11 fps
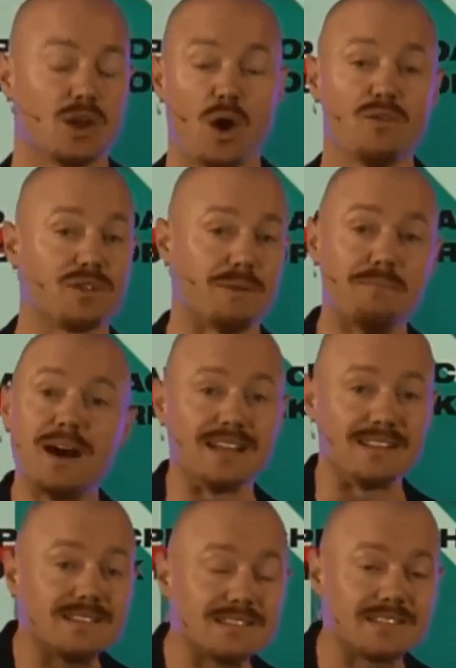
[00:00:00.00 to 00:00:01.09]
And so over the
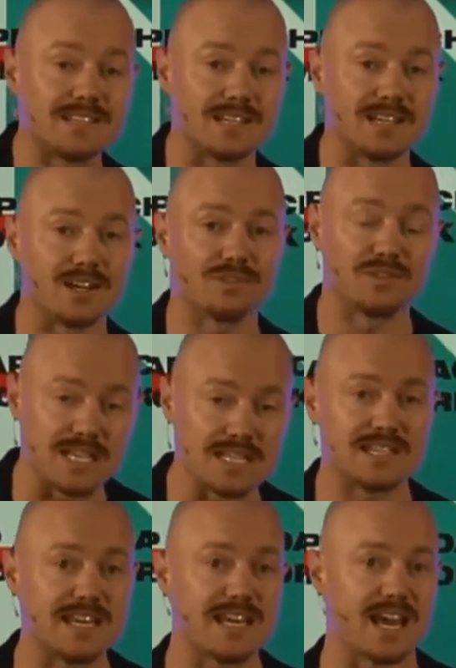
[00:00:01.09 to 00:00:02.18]
months of
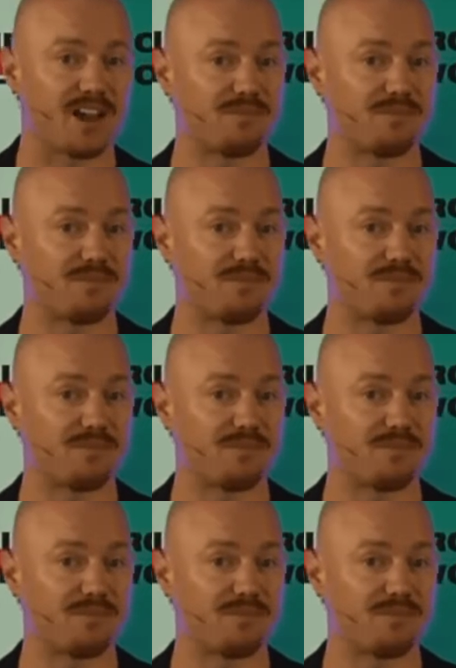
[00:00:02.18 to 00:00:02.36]
this year,